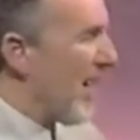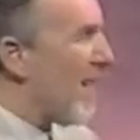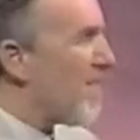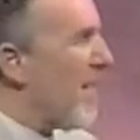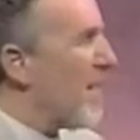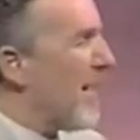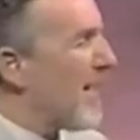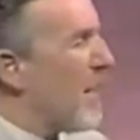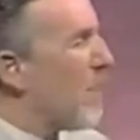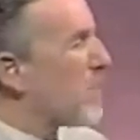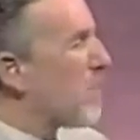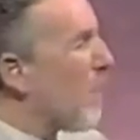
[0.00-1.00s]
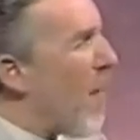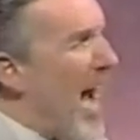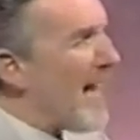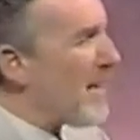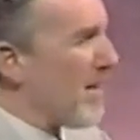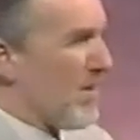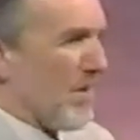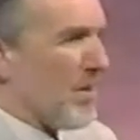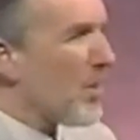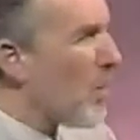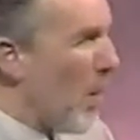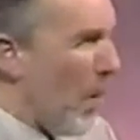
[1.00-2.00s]
it, I felt like I was rotten to
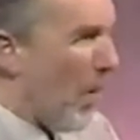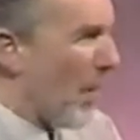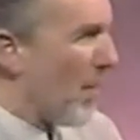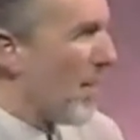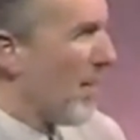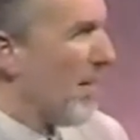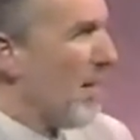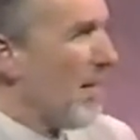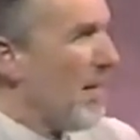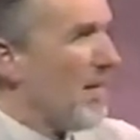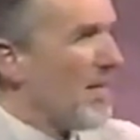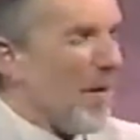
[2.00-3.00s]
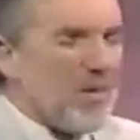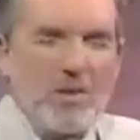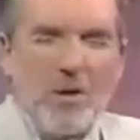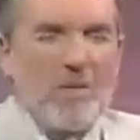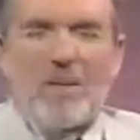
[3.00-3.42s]
the core. I used to go to